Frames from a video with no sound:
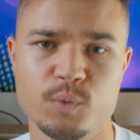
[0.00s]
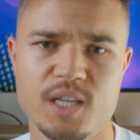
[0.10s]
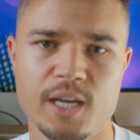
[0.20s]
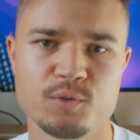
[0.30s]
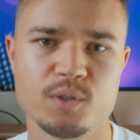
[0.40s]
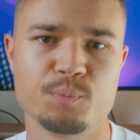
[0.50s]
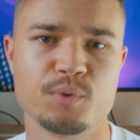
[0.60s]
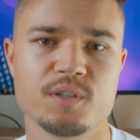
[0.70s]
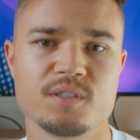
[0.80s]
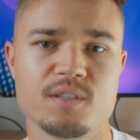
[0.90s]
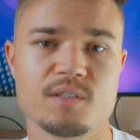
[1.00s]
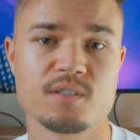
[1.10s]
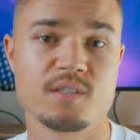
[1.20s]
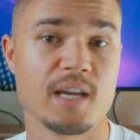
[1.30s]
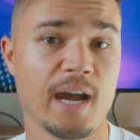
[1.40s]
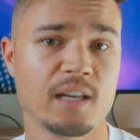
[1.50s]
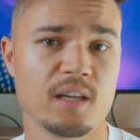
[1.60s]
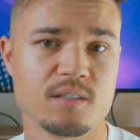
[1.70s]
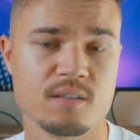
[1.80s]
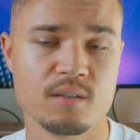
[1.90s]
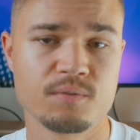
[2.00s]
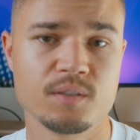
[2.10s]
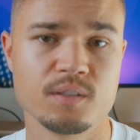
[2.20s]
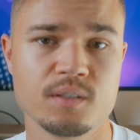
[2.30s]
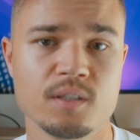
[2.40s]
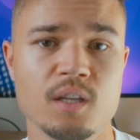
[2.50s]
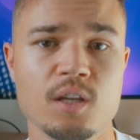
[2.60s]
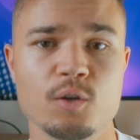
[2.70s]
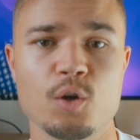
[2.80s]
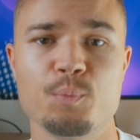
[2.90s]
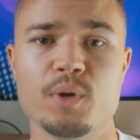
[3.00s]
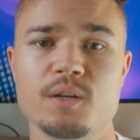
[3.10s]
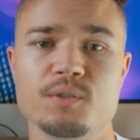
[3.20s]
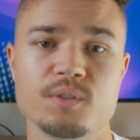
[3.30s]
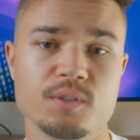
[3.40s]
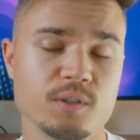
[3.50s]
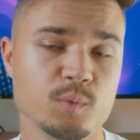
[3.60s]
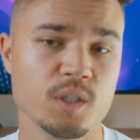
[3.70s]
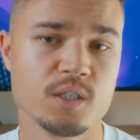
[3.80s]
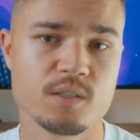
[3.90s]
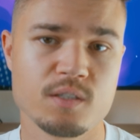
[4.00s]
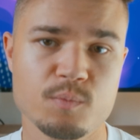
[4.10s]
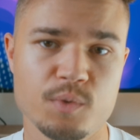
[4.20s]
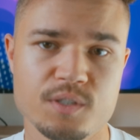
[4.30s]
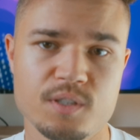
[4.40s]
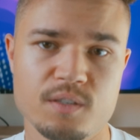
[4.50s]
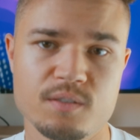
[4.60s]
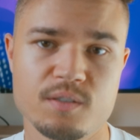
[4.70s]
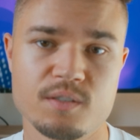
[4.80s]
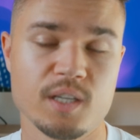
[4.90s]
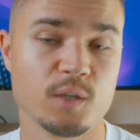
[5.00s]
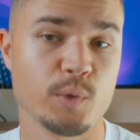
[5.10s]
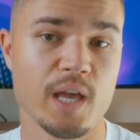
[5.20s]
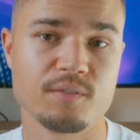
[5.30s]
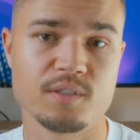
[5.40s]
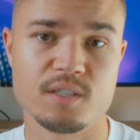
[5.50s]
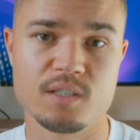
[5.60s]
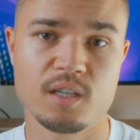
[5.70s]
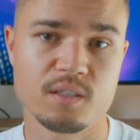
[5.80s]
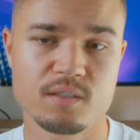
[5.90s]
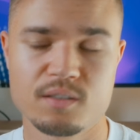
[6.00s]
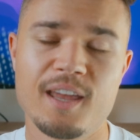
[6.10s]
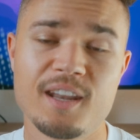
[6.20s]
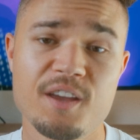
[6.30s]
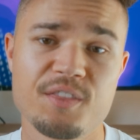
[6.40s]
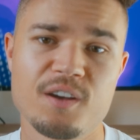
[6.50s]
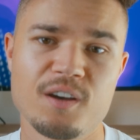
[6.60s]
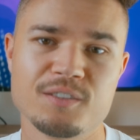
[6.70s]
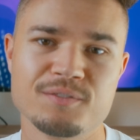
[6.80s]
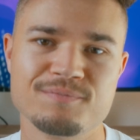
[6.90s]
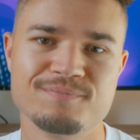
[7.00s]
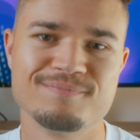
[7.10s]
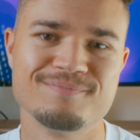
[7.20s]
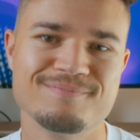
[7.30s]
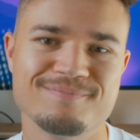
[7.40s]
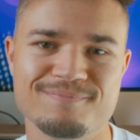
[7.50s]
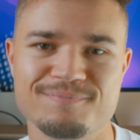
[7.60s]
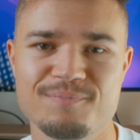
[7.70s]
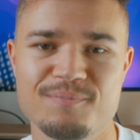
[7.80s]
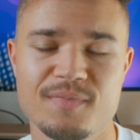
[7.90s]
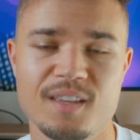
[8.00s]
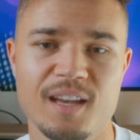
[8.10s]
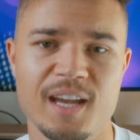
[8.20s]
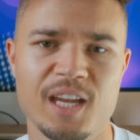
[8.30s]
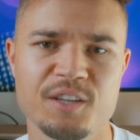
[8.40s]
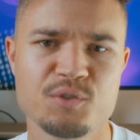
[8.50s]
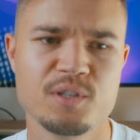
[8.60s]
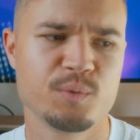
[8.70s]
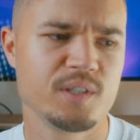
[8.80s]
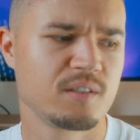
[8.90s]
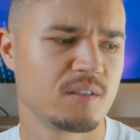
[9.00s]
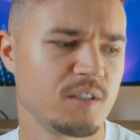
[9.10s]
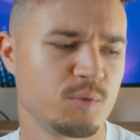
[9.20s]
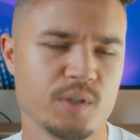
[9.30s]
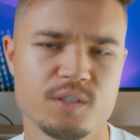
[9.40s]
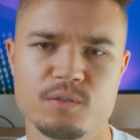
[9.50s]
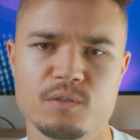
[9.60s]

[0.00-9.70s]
which actually processes the highlights different compared to the new CMOS sensors that we have these days. And I thought, I actually recently switched to